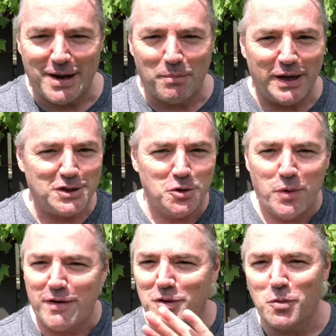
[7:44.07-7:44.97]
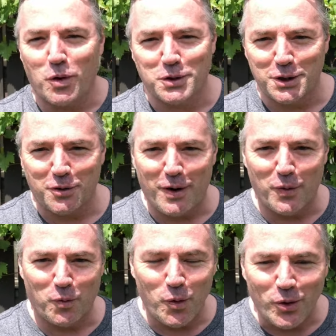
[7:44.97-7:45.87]
I bless you wherever you're watching around
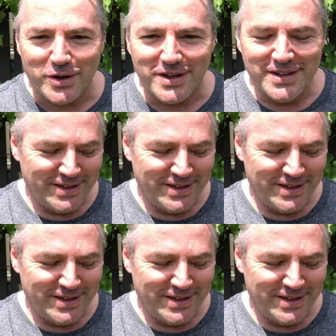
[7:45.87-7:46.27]
the world.